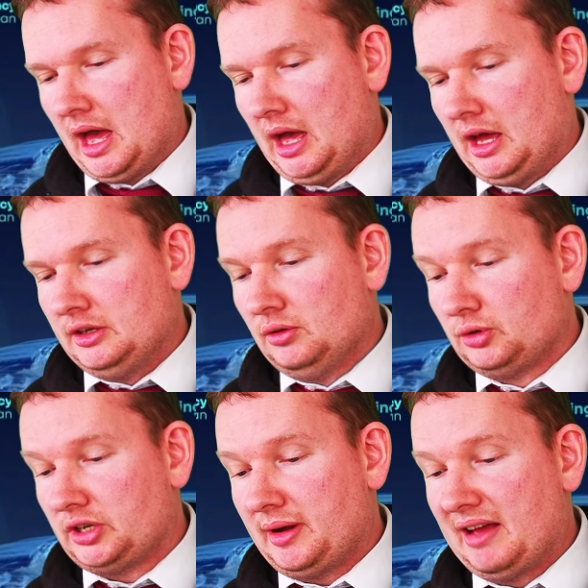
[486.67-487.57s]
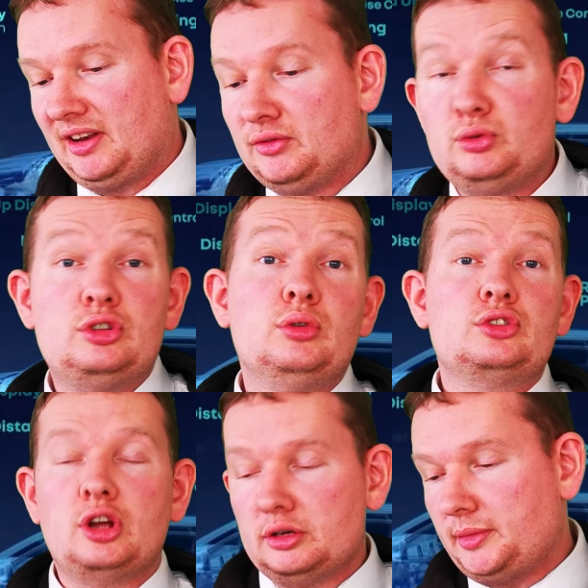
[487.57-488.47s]
You'll also have level 2
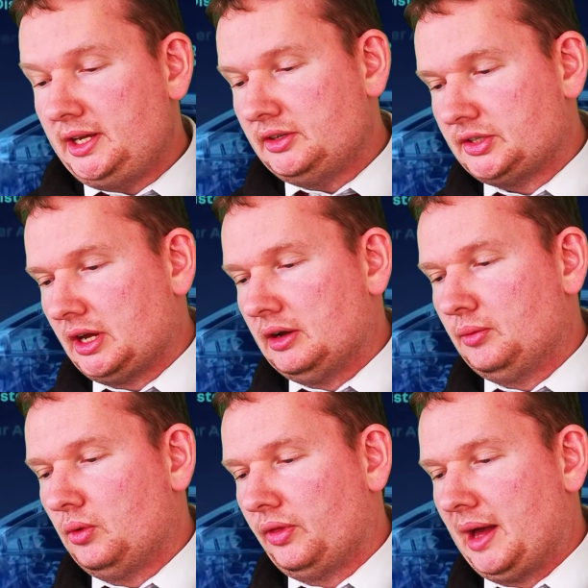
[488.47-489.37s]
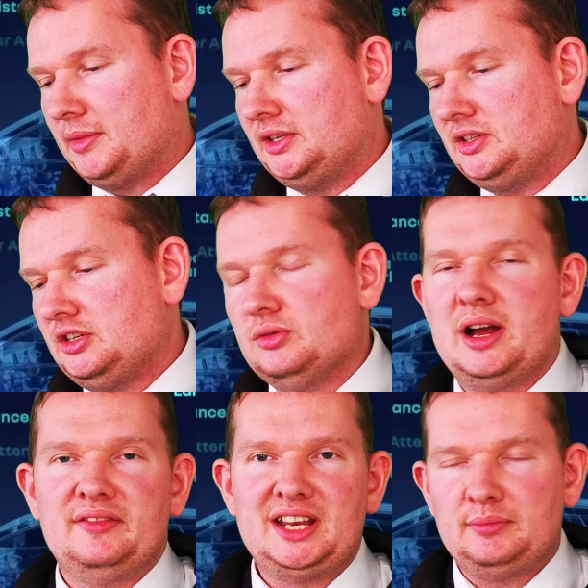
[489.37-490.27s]
autonomy, so what that means is
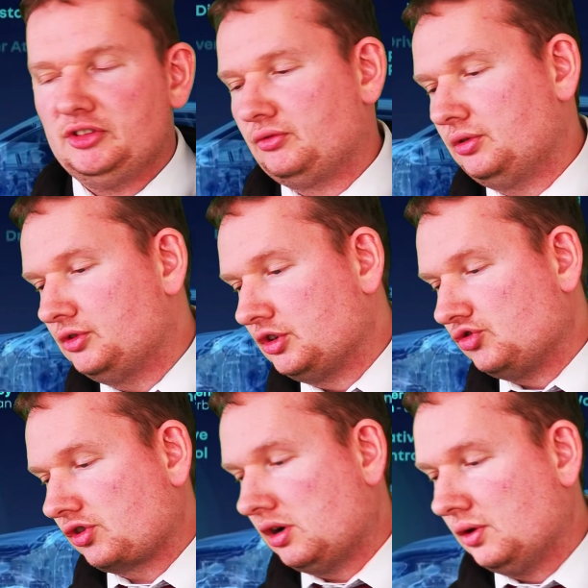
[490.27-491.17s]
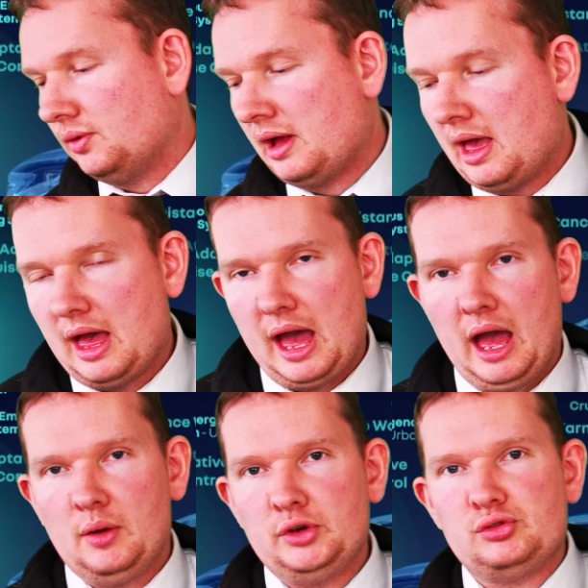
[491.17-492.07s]
you'll have adaptive cruise control,
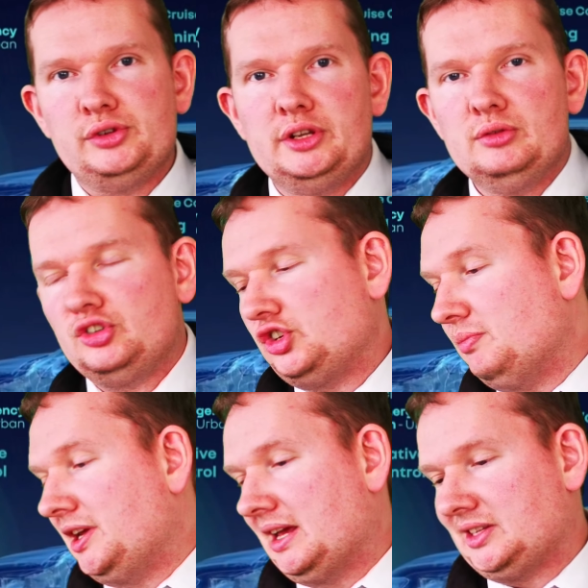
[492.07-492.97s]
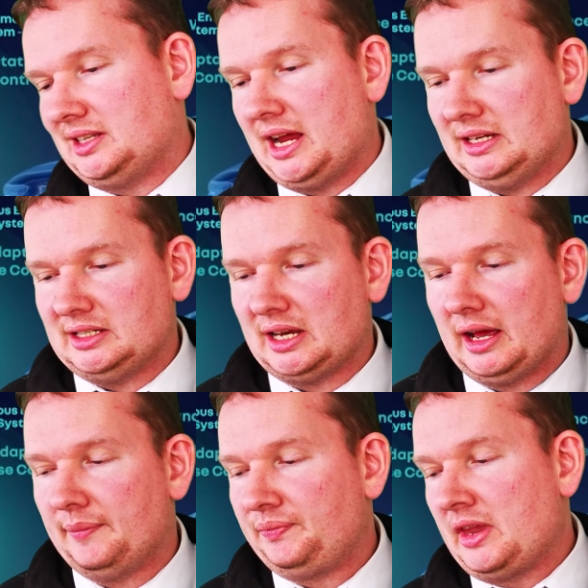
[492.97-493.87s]
which will use GPS
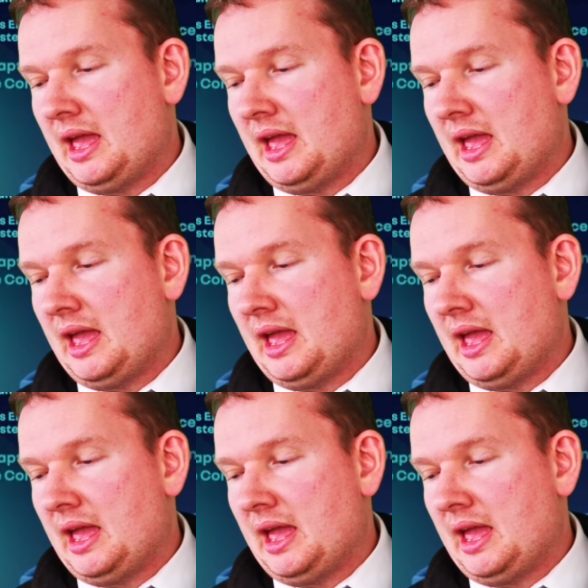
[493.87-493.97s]
data